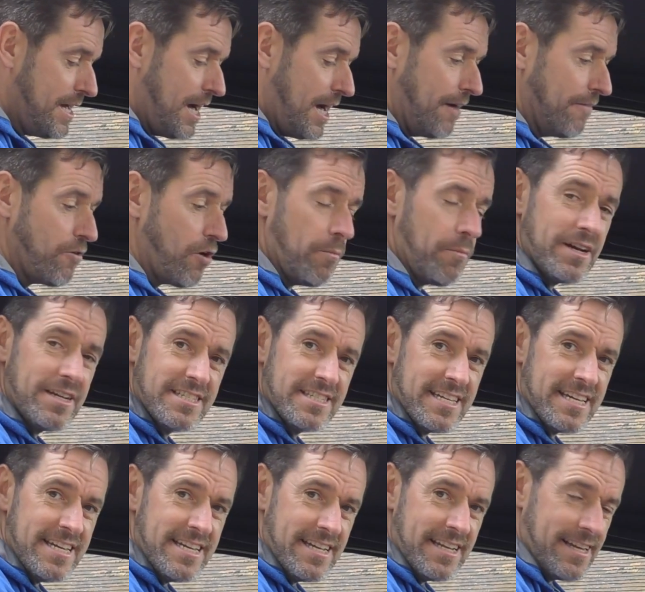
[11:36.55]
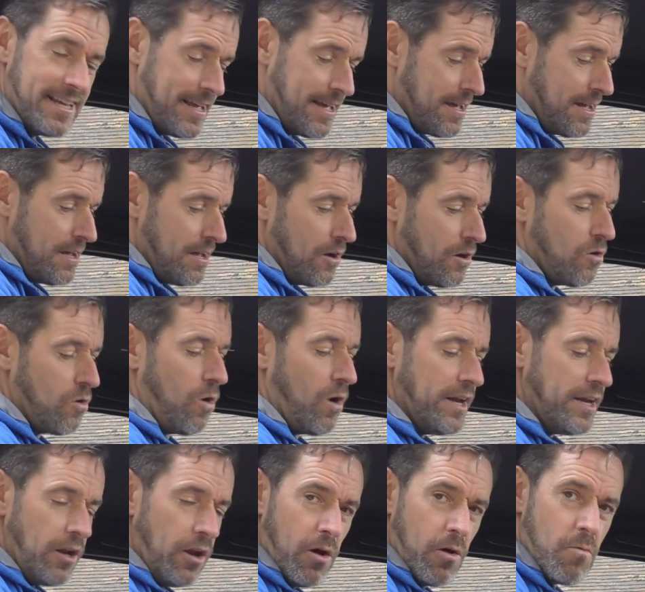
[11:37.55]
I've got my seat
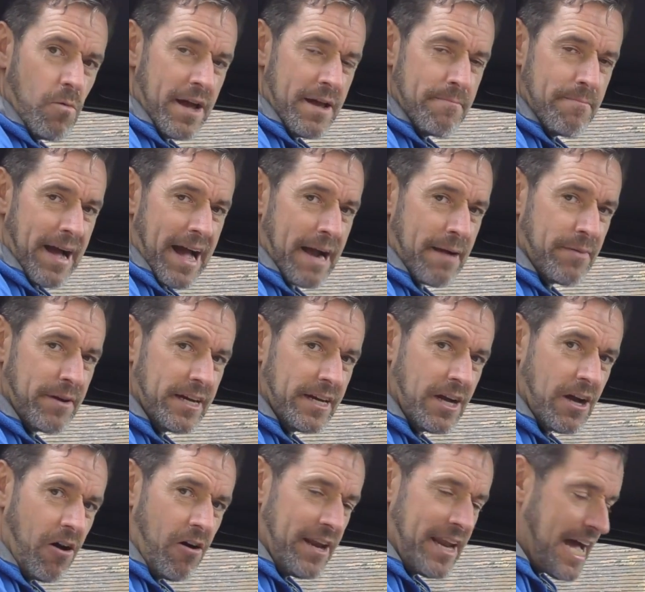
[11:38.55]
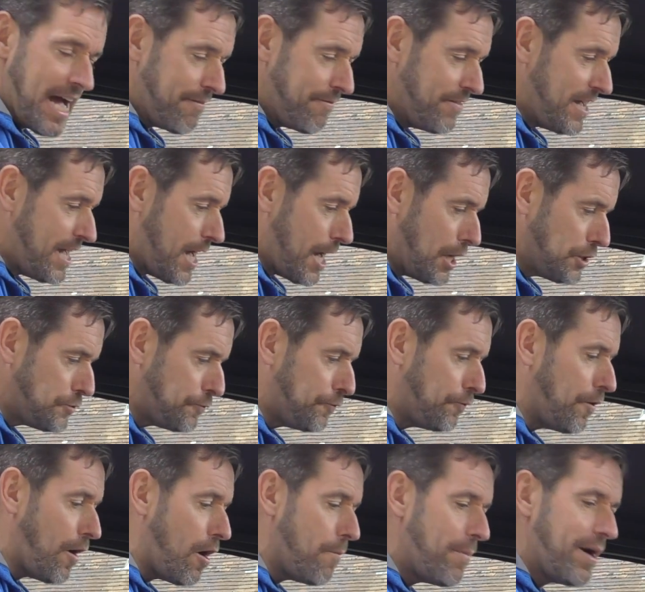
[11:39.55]
quite a long way back, but I can't have it as
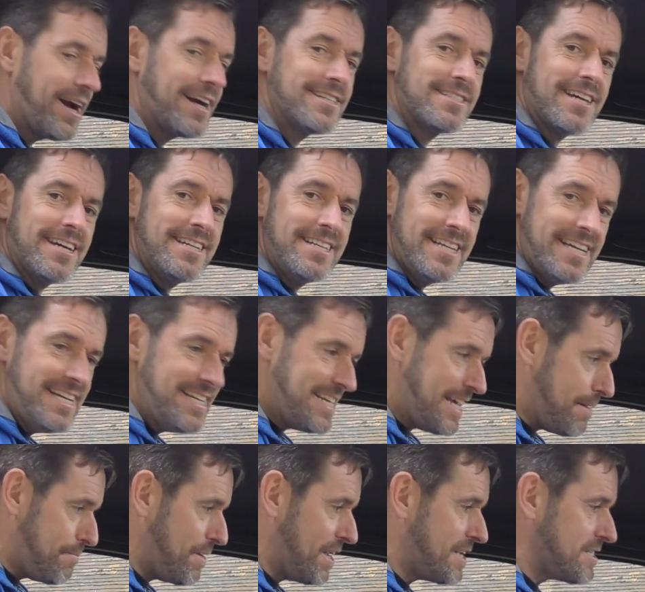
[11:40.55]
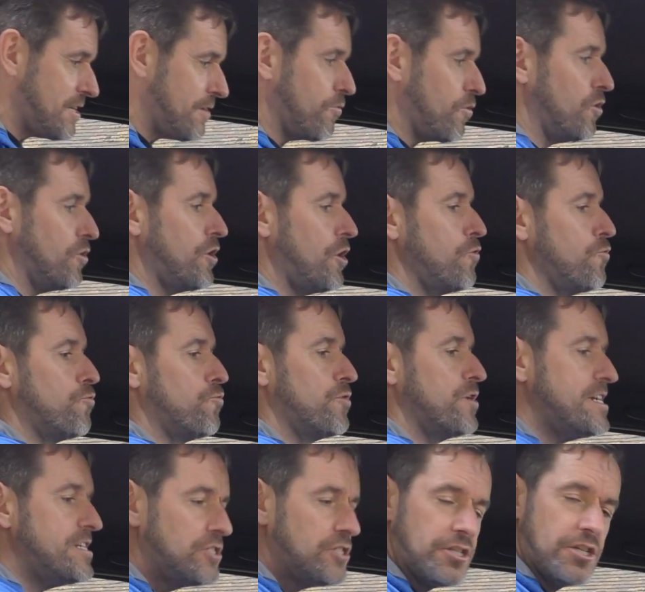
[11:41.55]
far back as I need it because I've got no
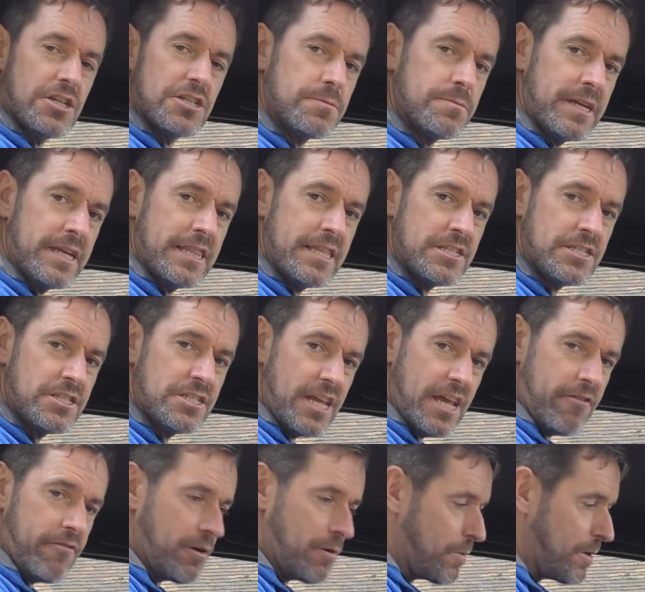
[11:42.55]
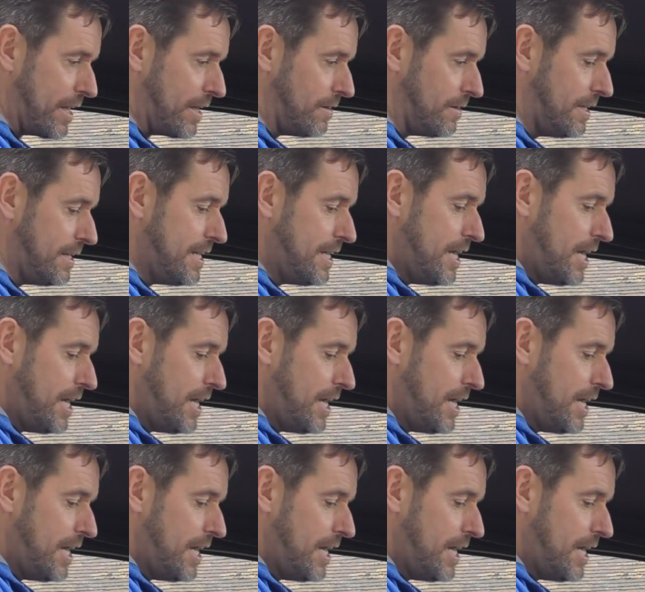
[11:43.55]
reach adjustment in the steering wheel.